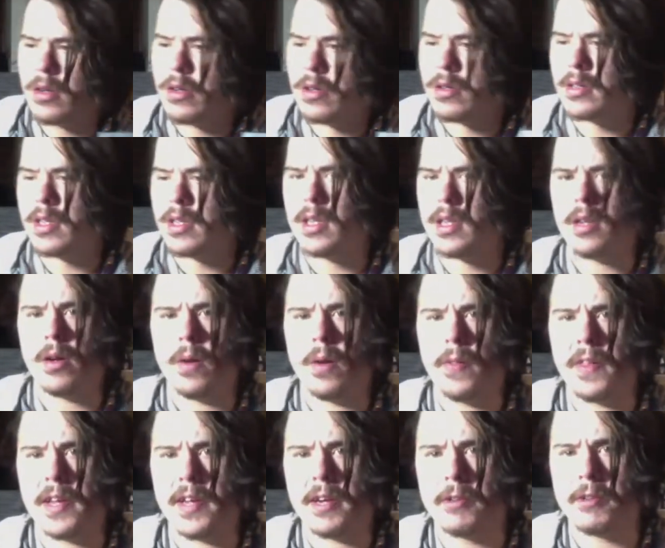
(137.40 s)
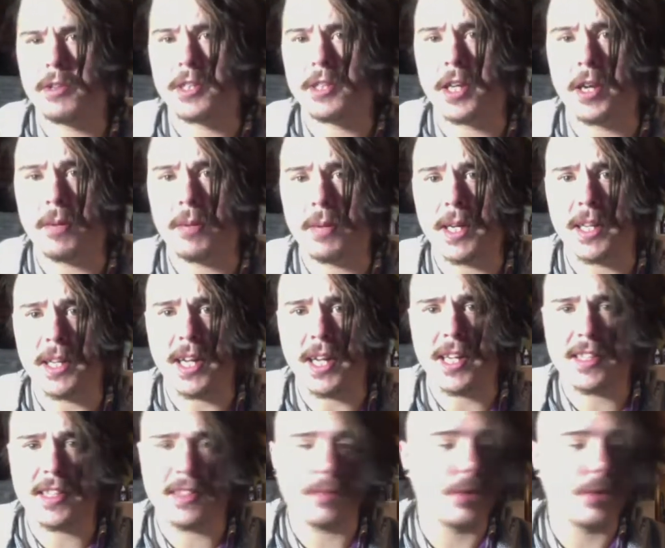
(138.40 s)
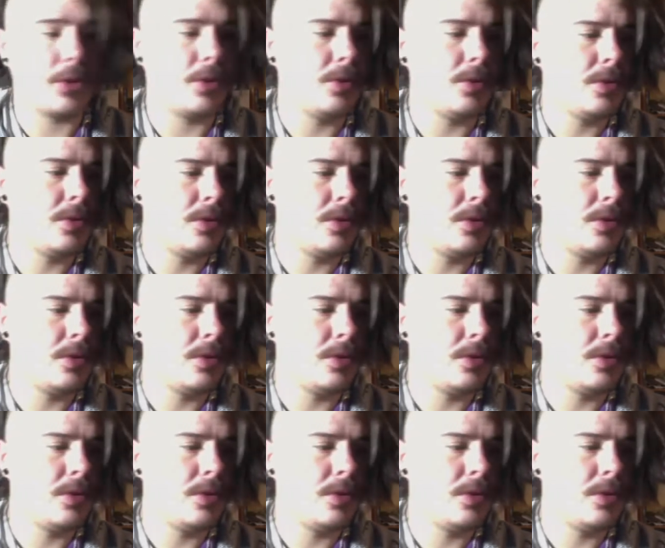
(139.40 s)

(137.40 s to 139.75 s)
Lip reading: Did not think it was going to be that small.